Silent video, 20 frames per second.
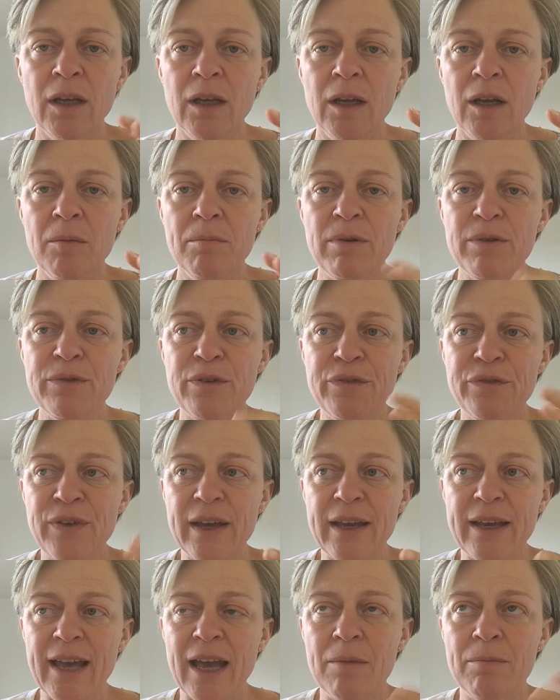But for
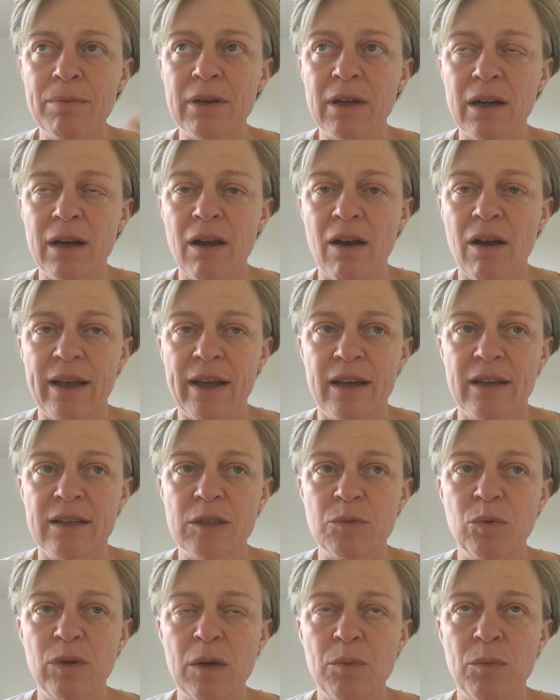Fit Camp and
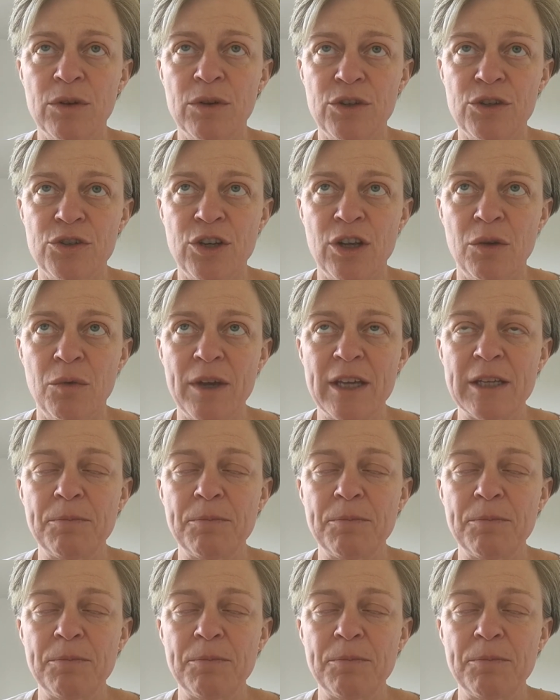clients, what I want to do